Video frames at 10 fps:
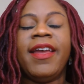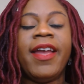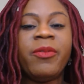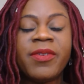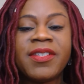
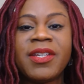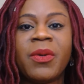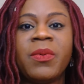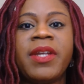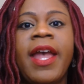every
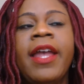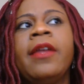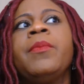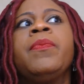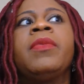single
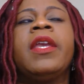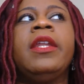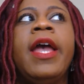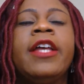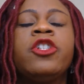day.
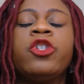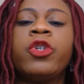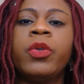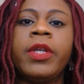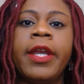And it has
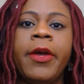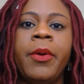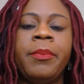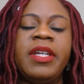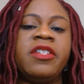truly
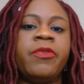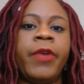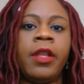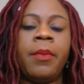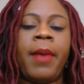helped me
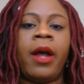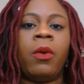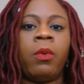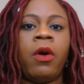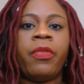develop my
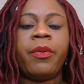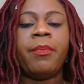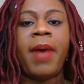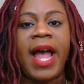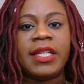growth
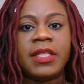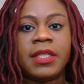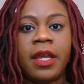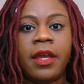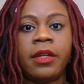
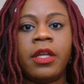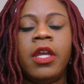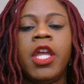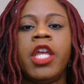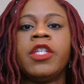mindset.
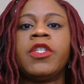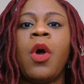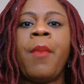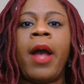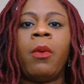And
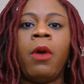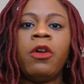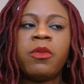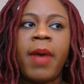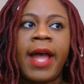so my
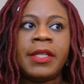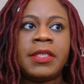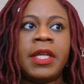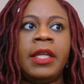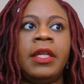growth
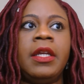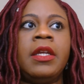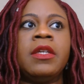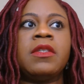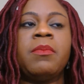mindset
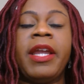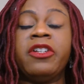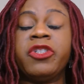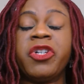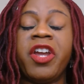is
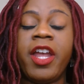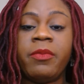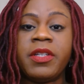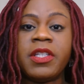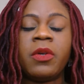making sure
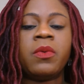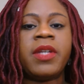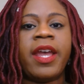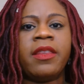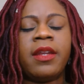every single
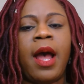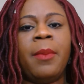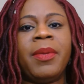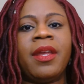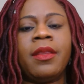day that
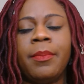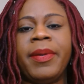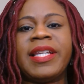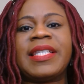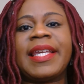I'm being the
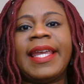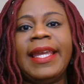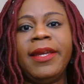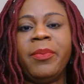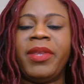best
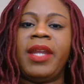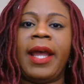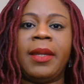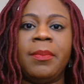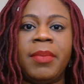Kim that
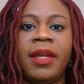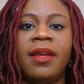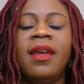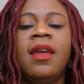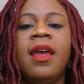I can
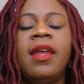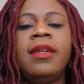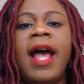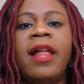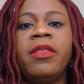be
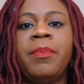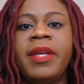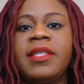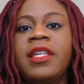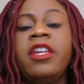and not the
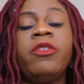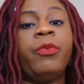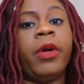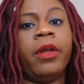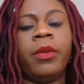best Kim
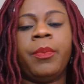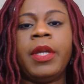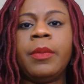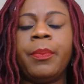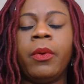for other
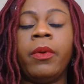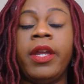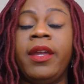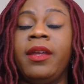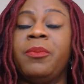people.
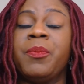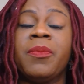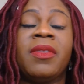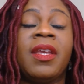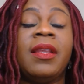And
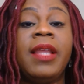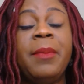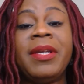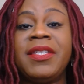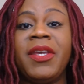
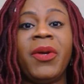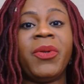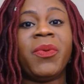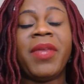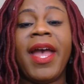let me tell
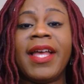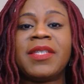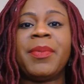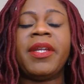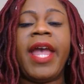you, that
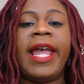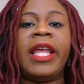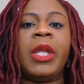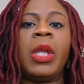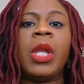has been
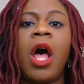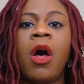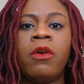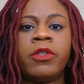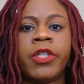a
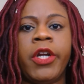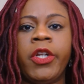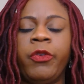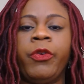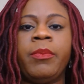long
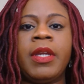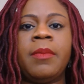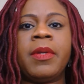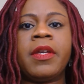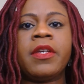journey for
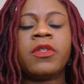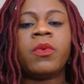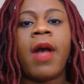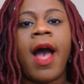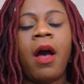me, because
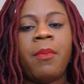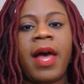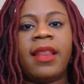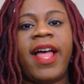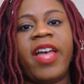throughout
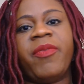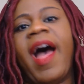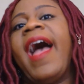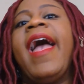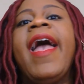my life,
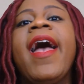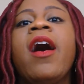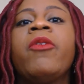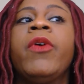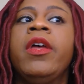I
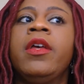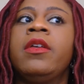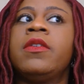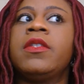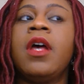have
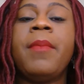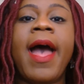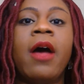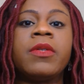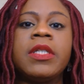
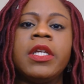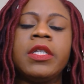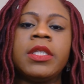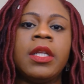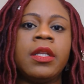somehow
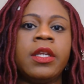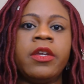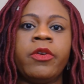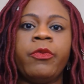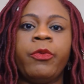tend to
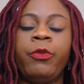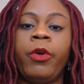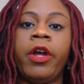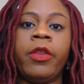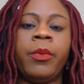live
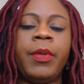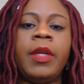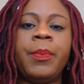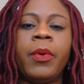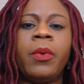for other
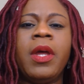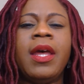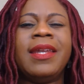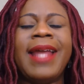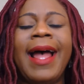people,
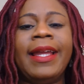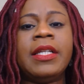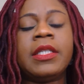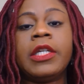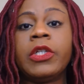not
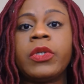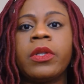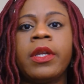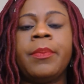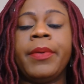
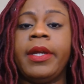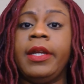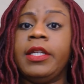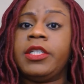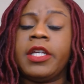intentionally,
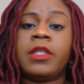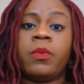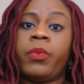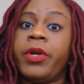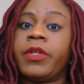but it
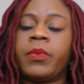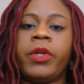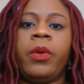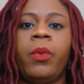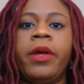just was
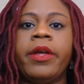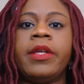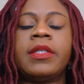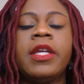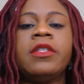what it
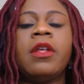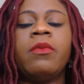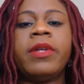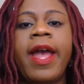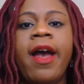was. And
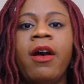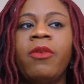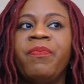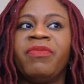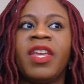so
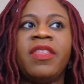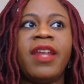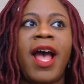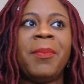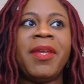now
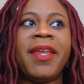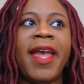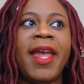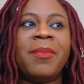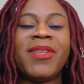that I
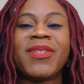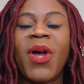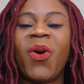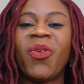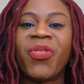became this
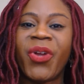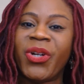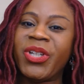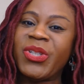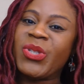whole
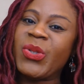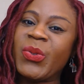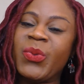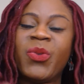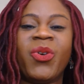
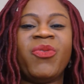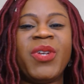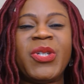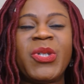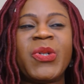32 new
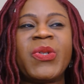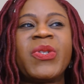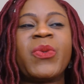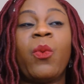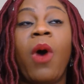
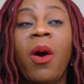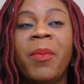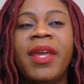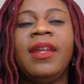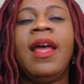adventures
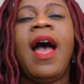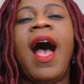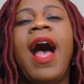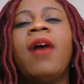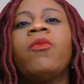woman,
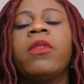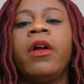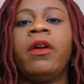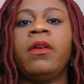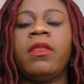I've
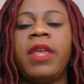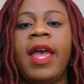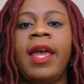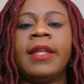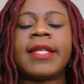learned
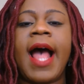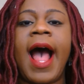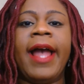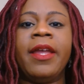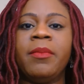that
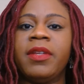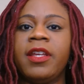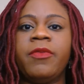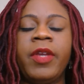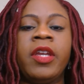I am
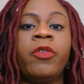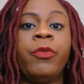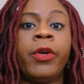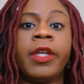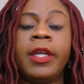living
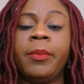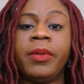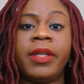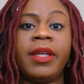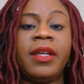for
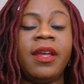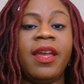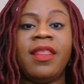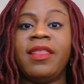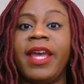Kimberly,
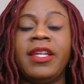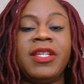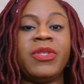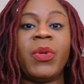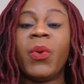and that
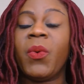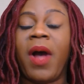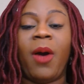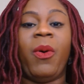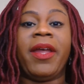is
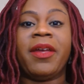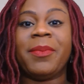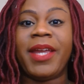who I wake up